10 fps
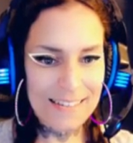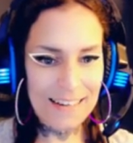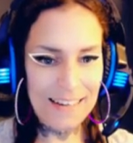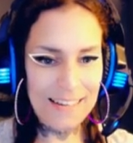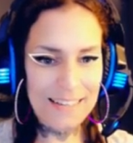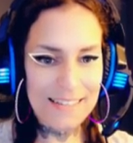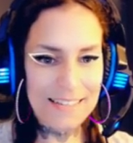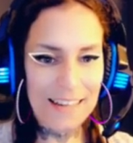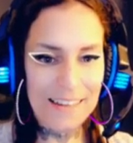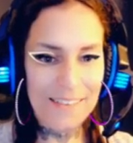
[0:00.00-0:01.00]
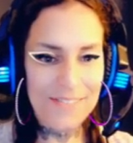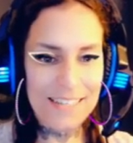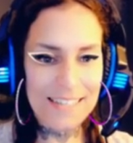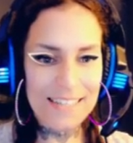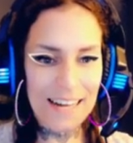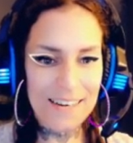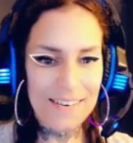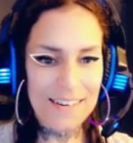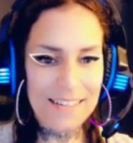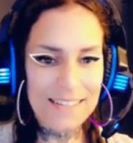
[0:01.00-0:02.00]
Tons of
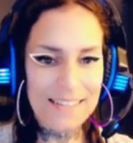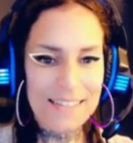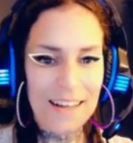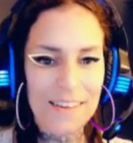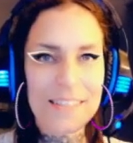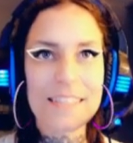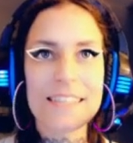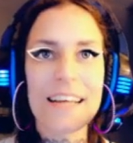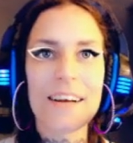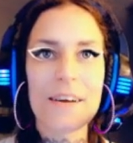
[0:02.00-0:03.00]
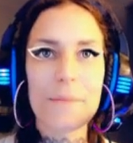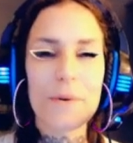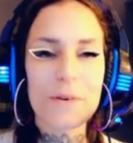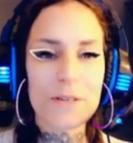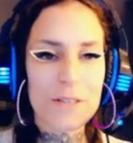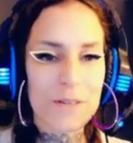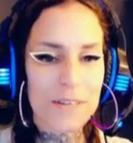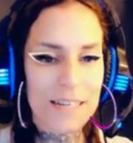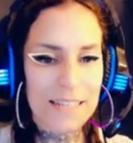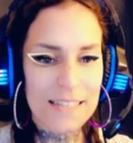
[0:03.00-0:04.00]
solid degenerate poker
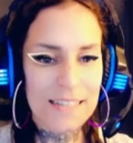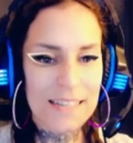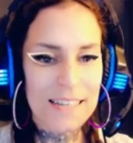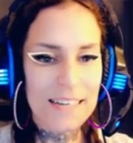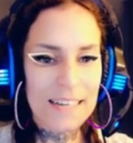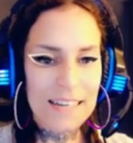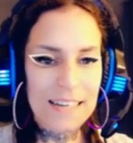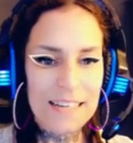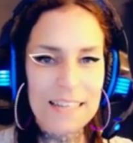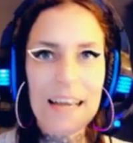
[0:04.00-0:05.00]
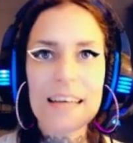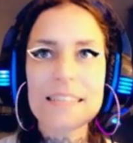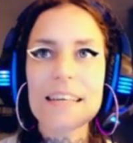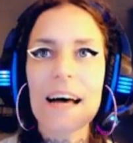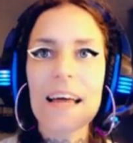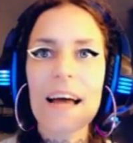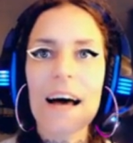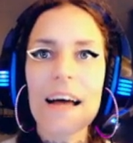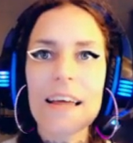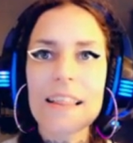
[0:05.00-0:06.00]
stories. Yes,
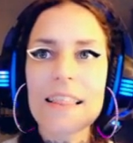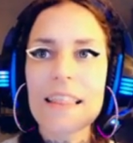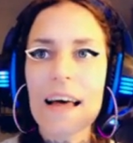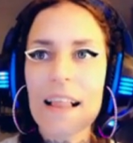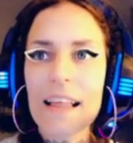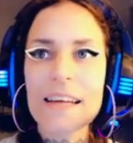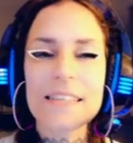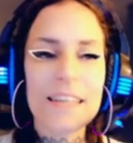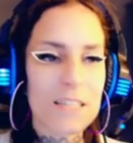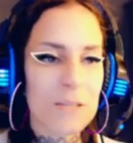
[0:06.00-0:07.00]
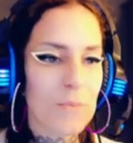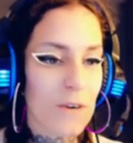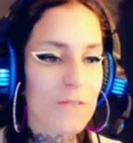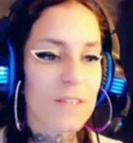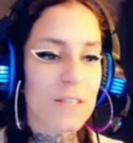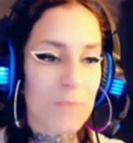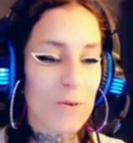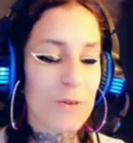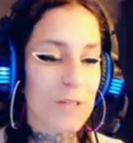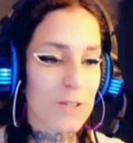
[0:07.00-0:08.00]
I like Dan's book for this
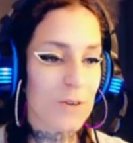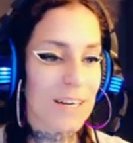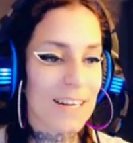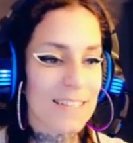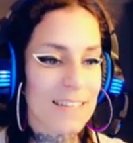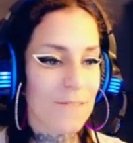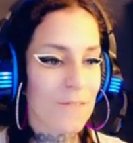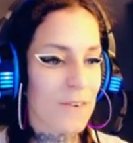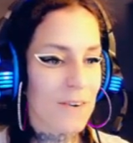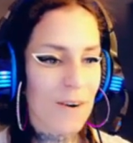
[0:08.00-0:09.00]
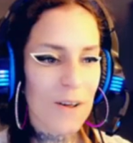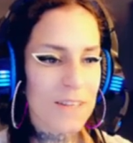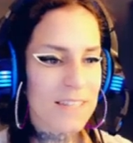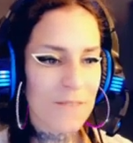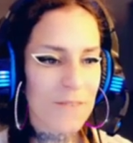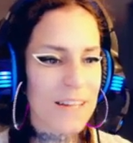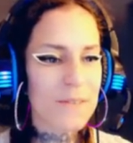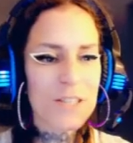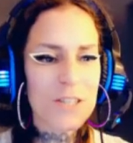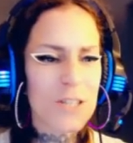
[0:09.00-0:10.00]
poker stories and for all this stuff. Like, it
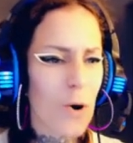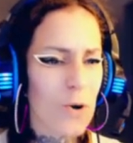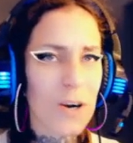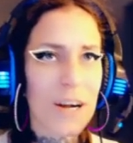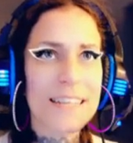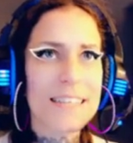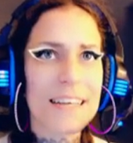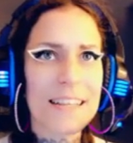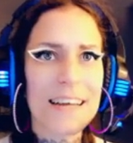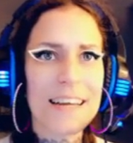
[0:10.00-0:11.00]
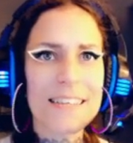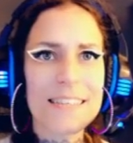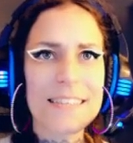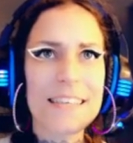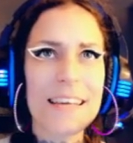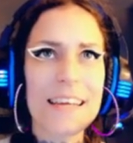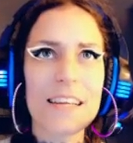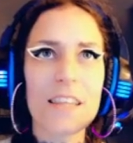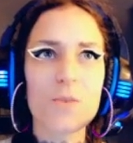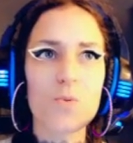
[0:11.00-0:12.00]
was just so crazy, like, just seeing
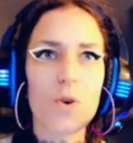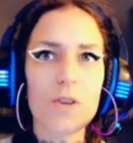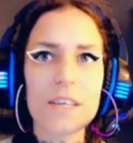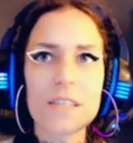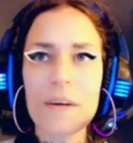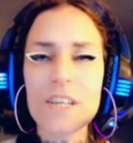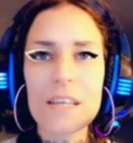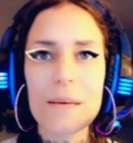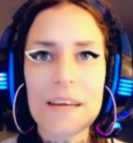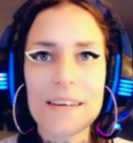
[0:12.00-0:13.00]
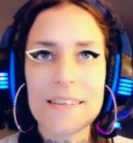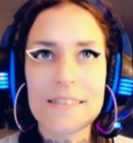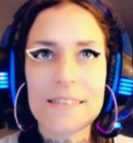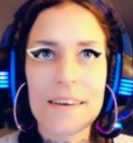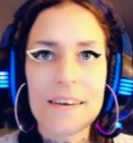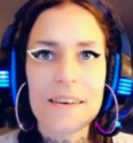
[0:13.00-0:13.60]
into this world, especially because